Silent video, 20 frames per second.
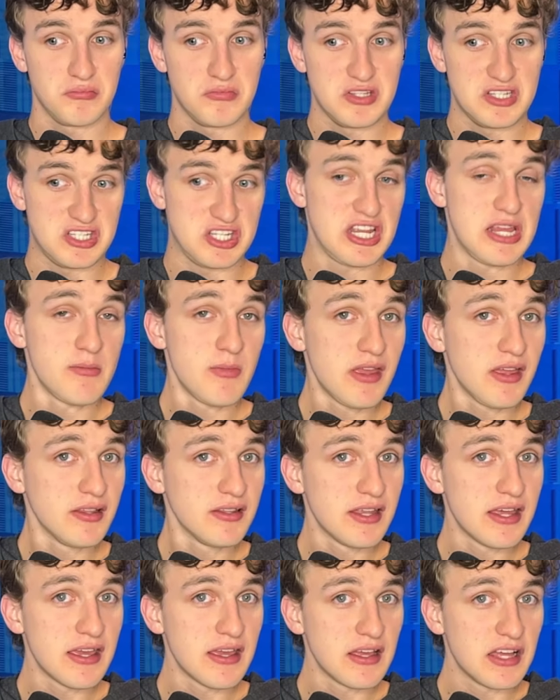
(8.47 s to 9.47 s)

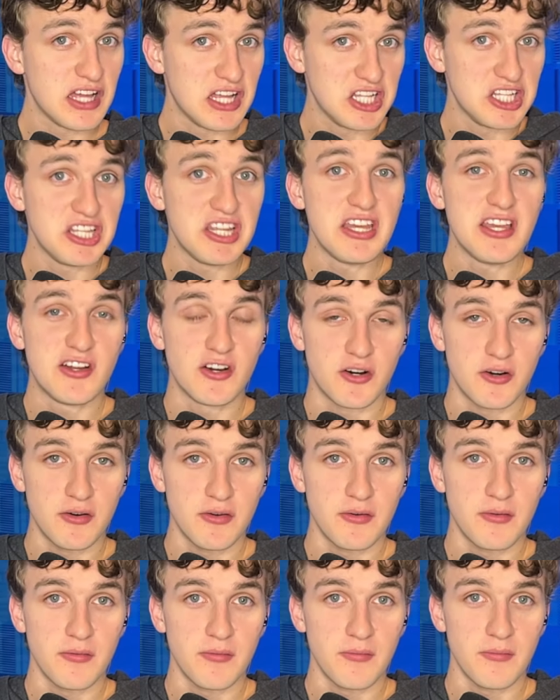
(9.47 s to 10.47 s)
seemingly
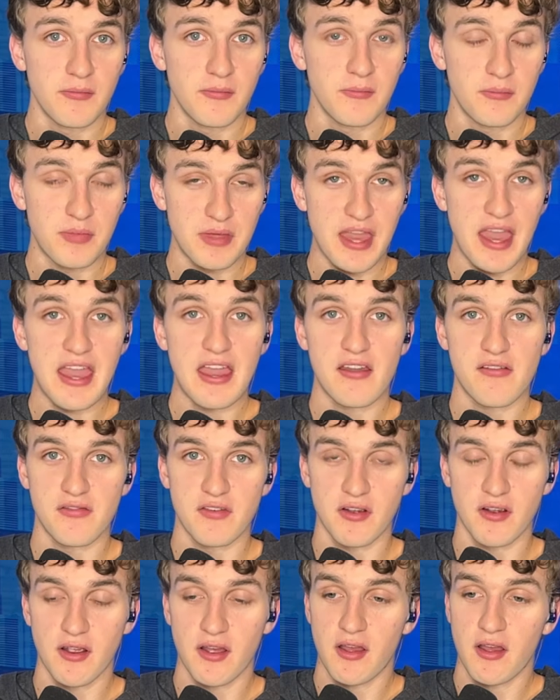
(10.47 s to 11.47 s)
illegal
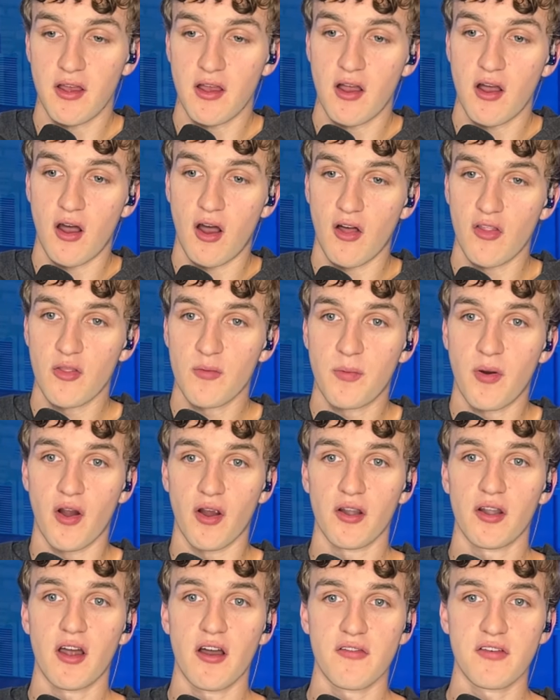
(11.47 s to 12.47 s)
behavior on the
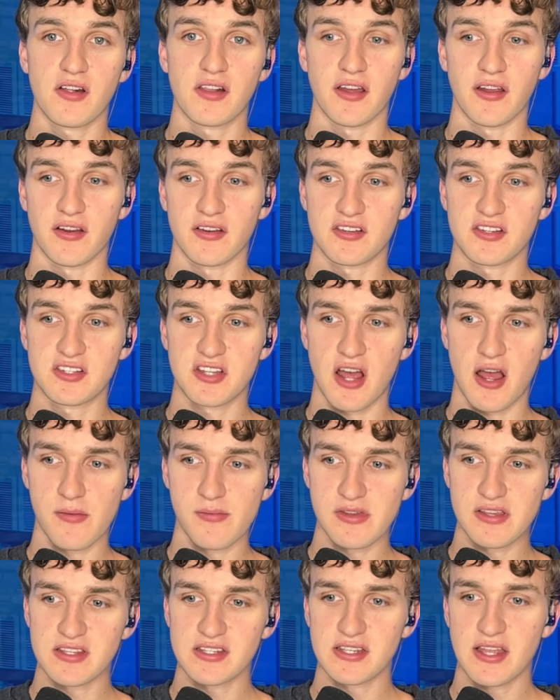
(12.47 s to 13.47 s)
part of Clarence
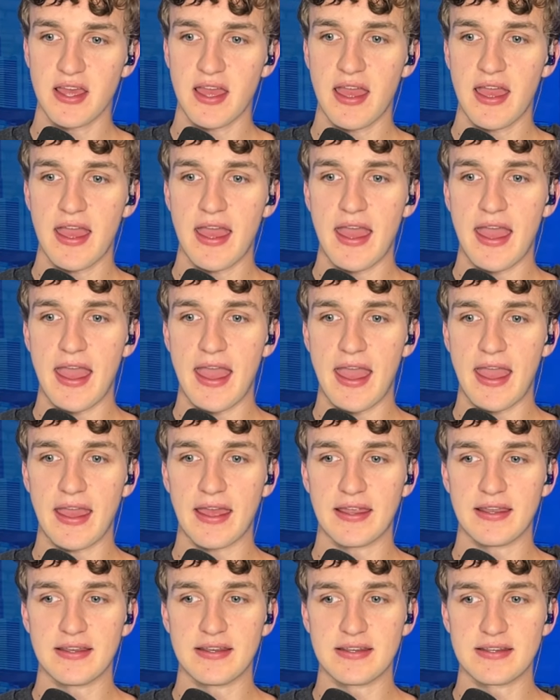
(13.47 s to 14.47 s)
Thomas,
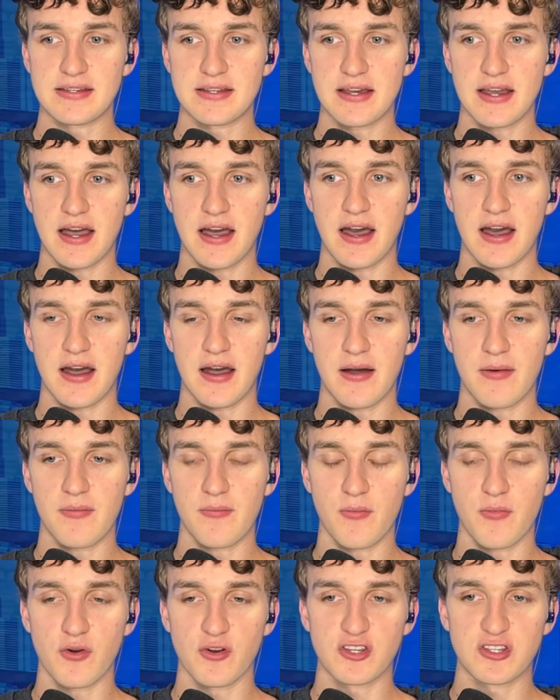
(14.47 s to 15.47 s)
and uh,
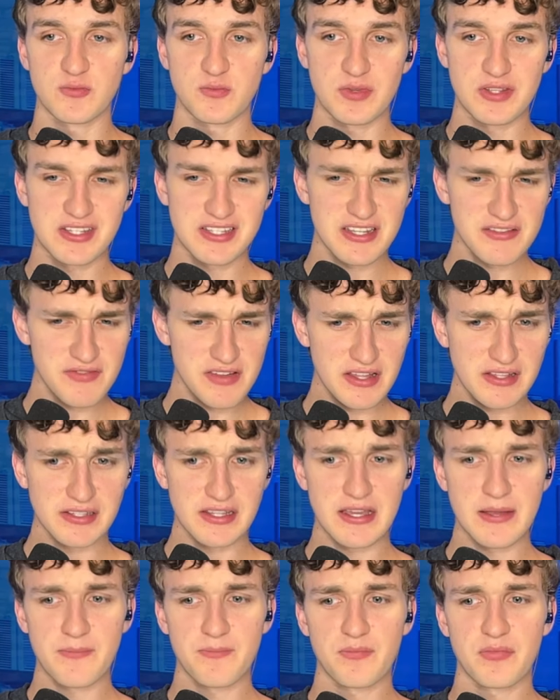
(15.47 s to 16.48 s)
more
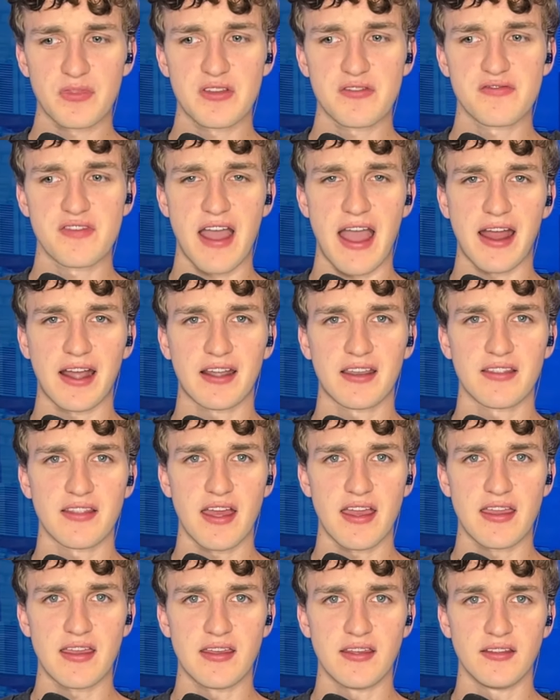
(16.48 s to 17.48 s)
specifically, the fact
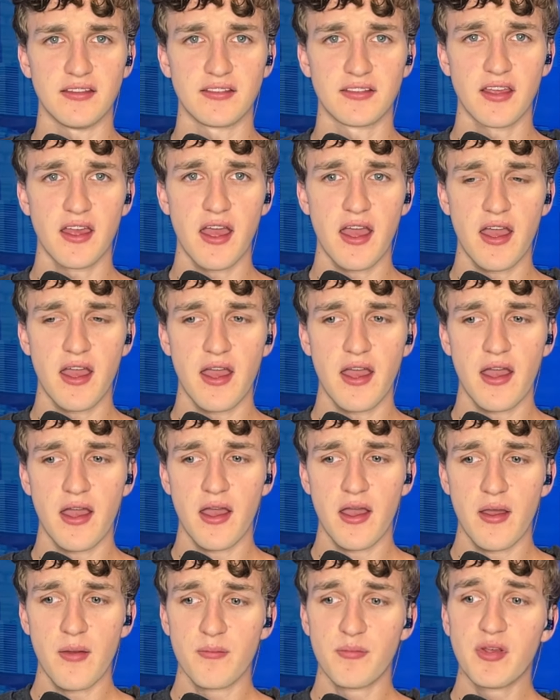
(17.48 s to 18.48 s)
that his
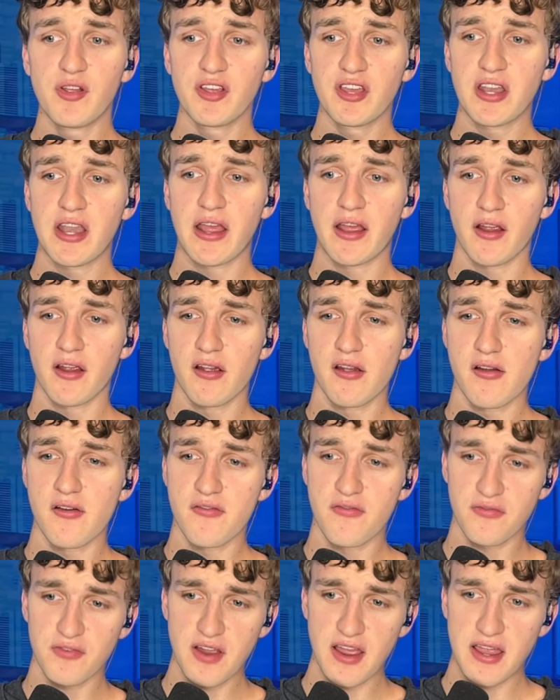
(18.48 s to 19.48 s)
billionaire
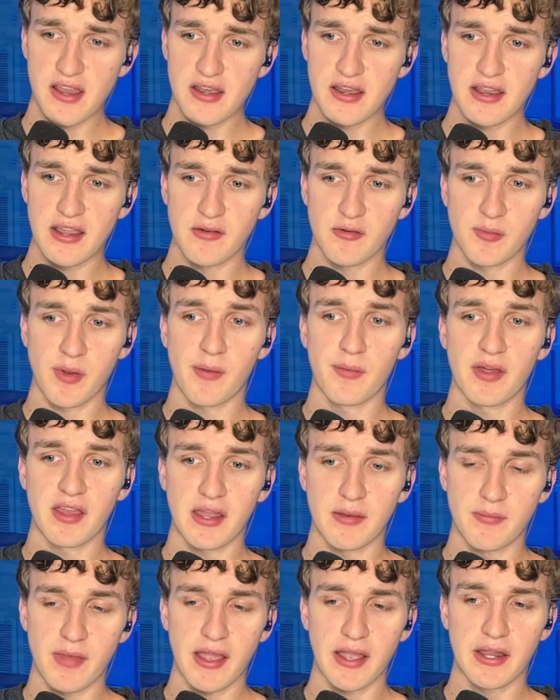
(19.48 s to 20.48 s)
friend, a
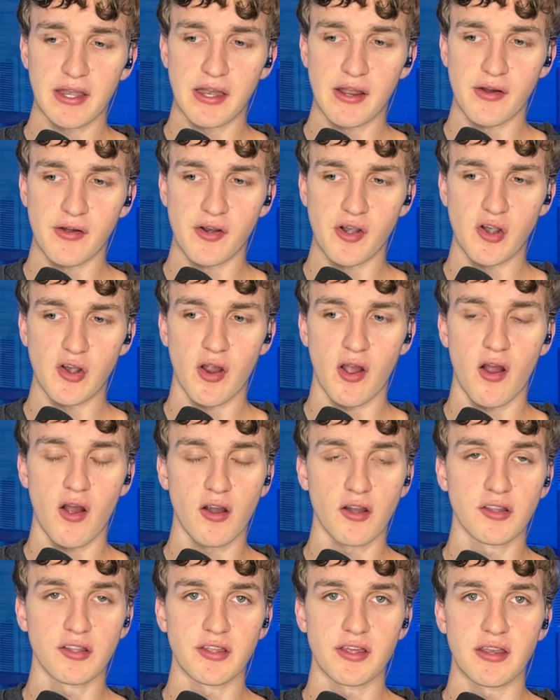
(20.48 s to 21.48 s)
Republican mega donor,
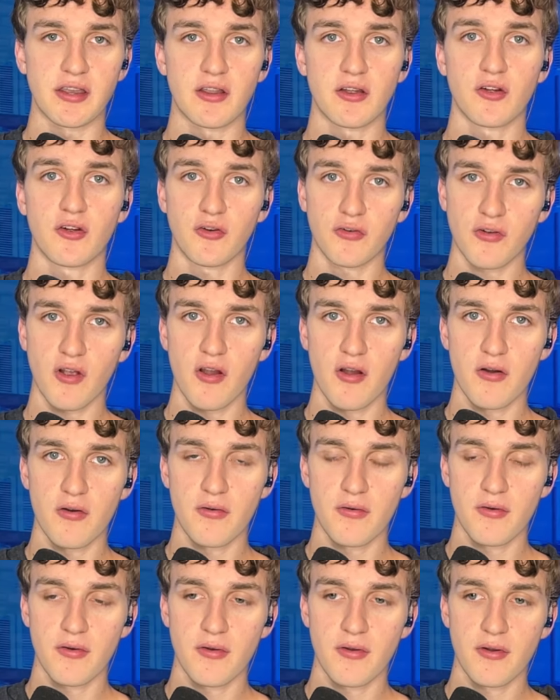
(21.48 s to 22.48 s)
Harlan
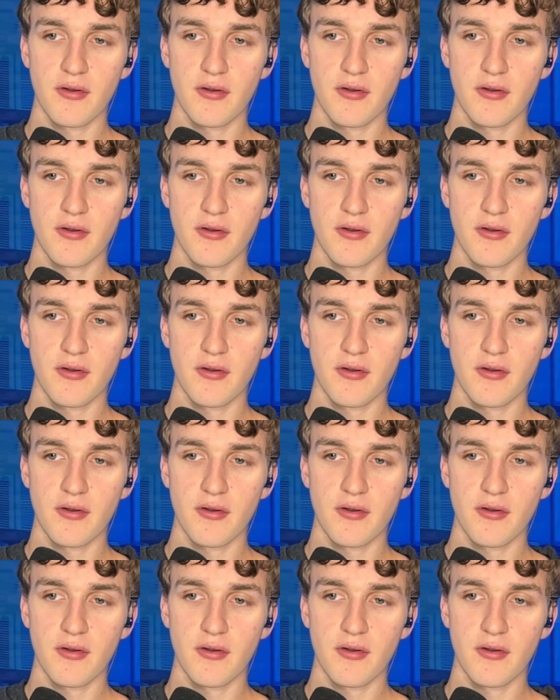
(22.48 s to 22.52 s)
Crow,